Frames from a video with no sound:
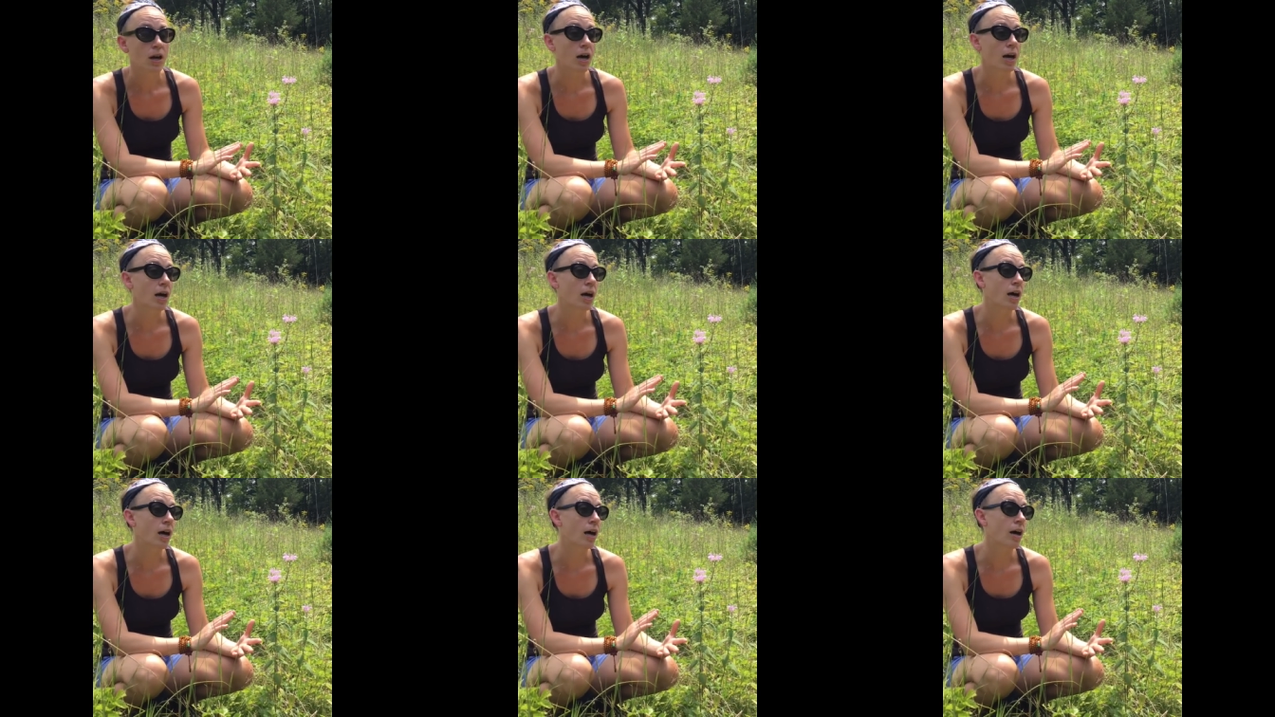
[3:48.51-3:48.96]

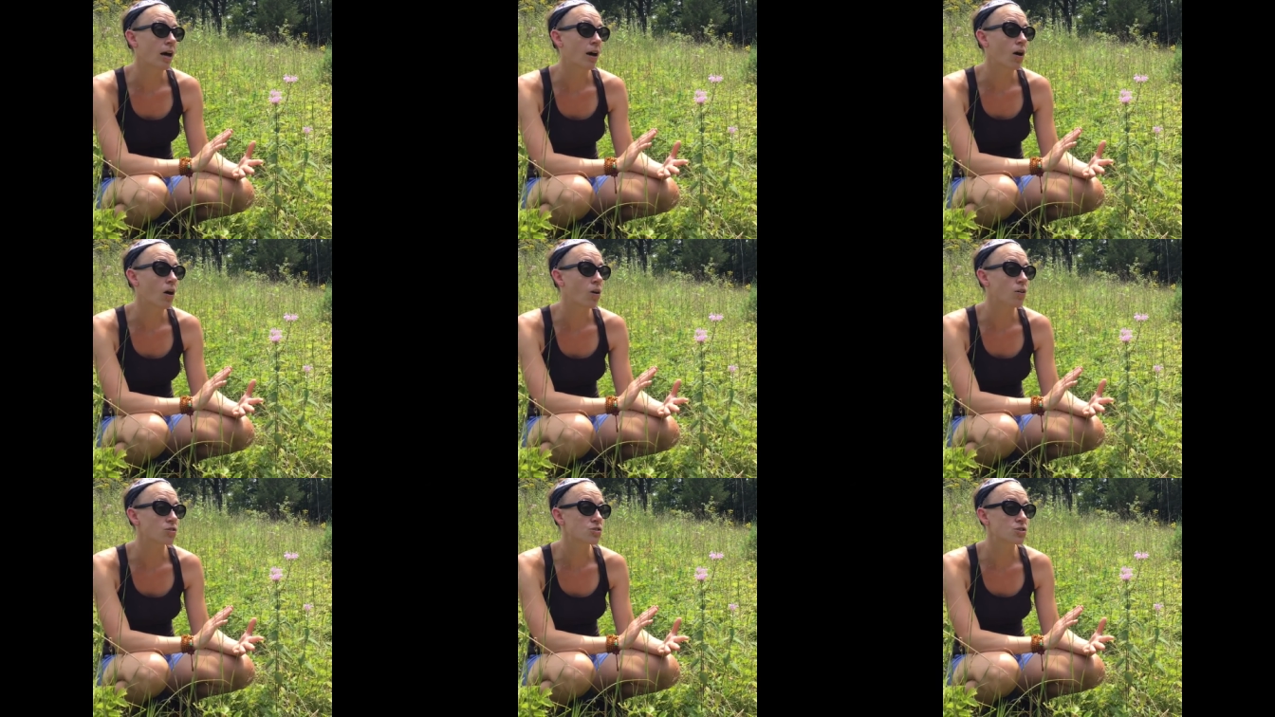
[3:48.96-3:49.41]

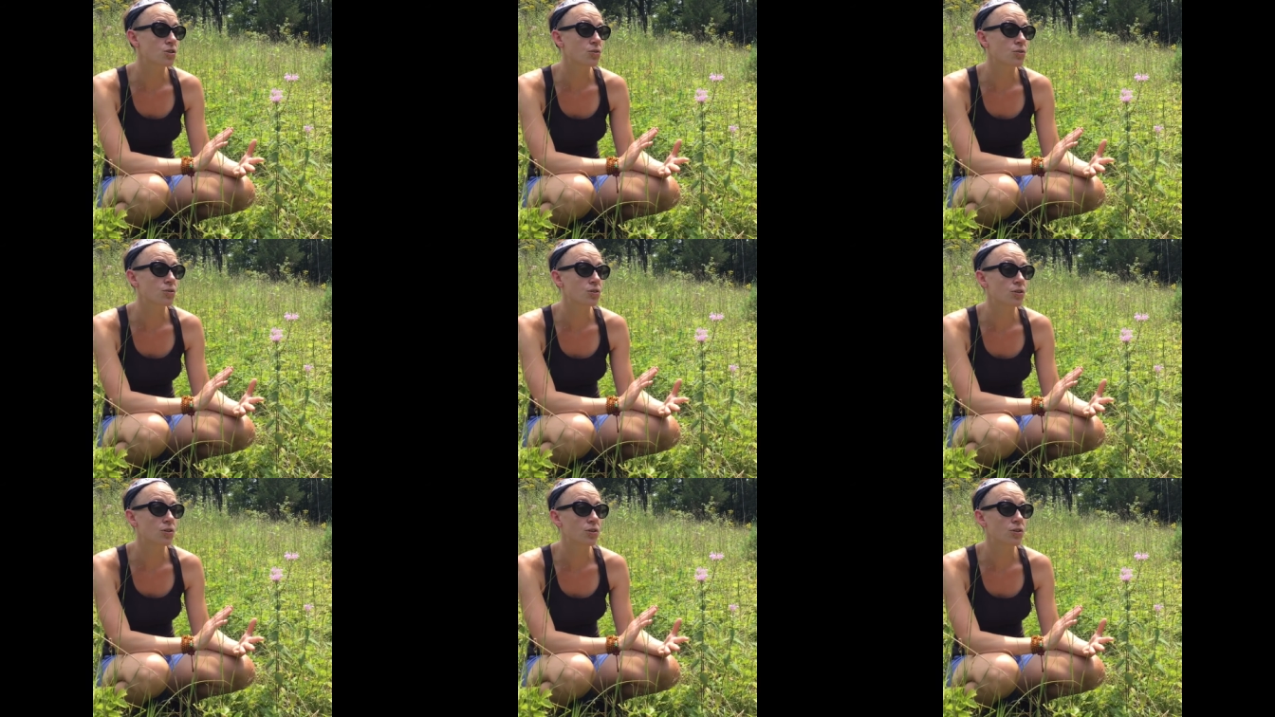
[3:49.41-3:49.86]
also
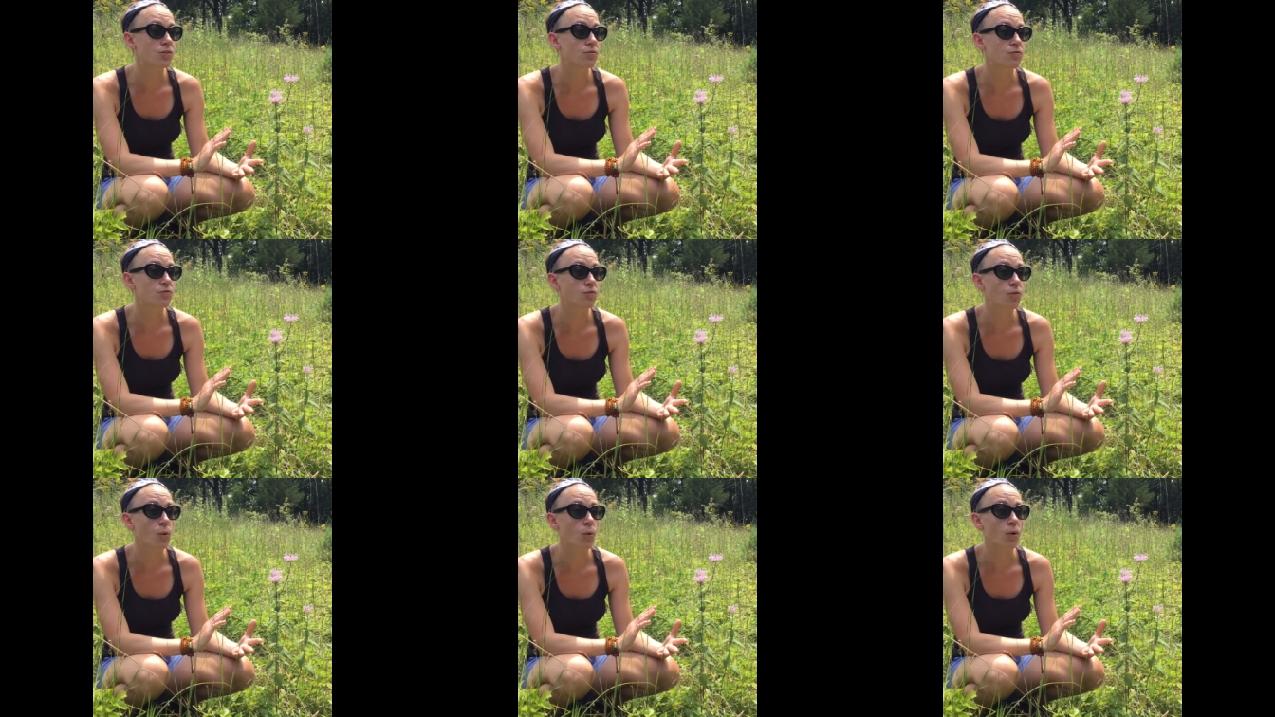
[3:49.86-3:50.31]
good
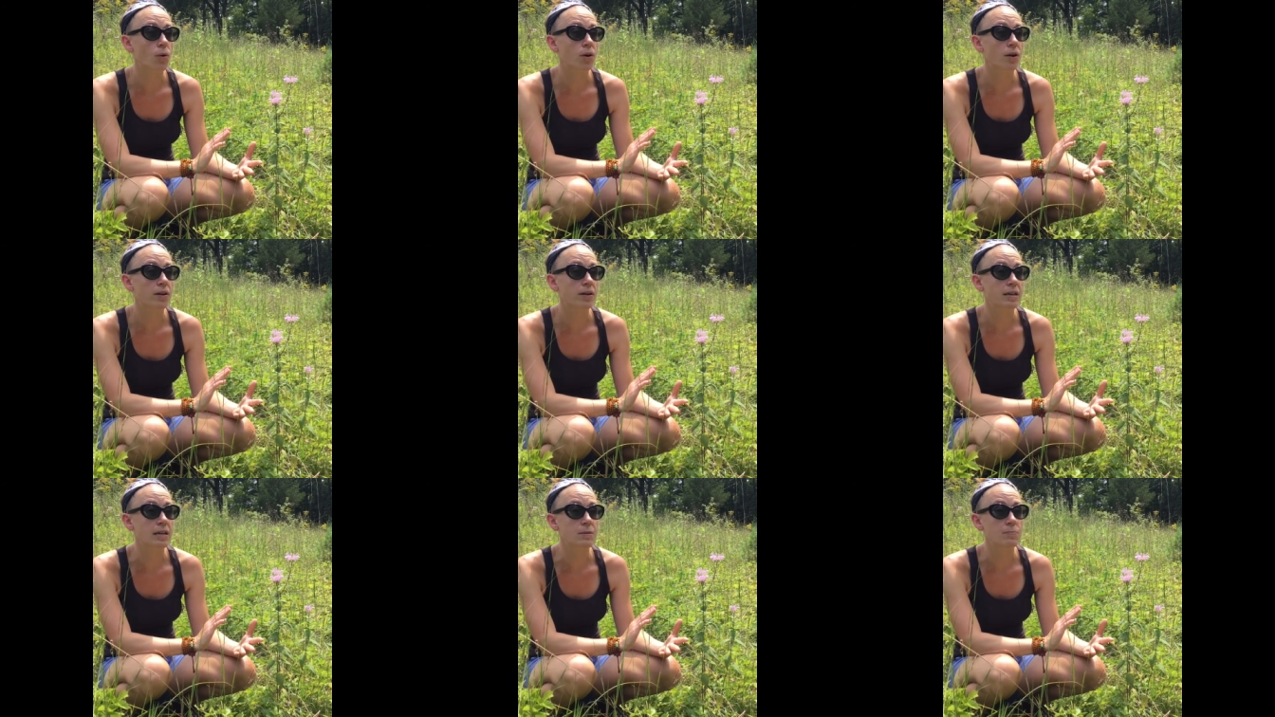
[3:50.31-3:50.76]

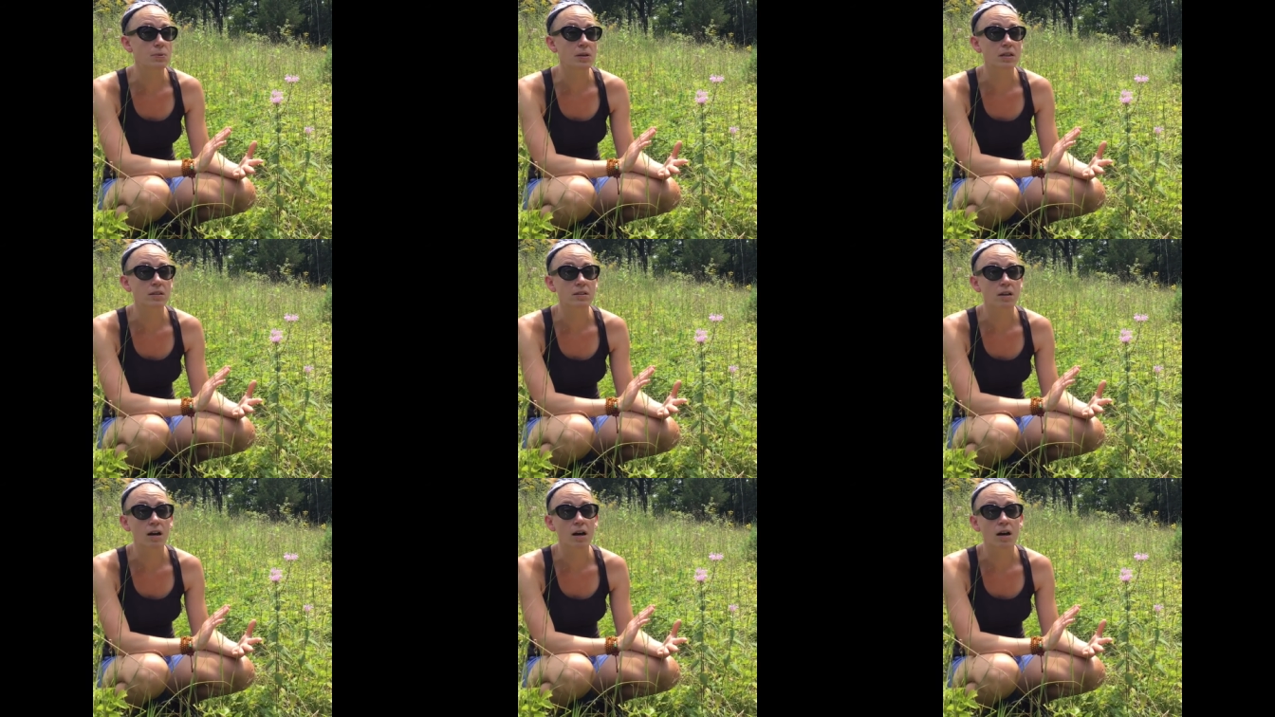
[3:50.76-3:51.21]
for
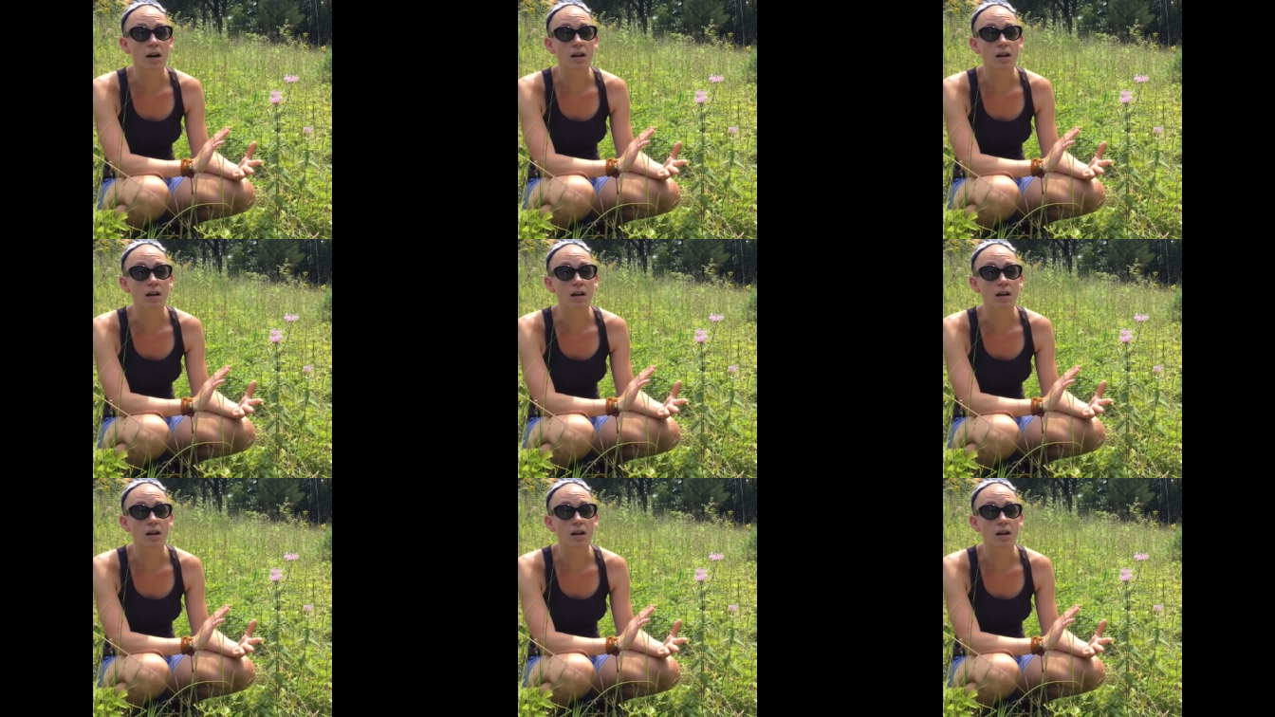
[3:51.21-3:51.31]
keeping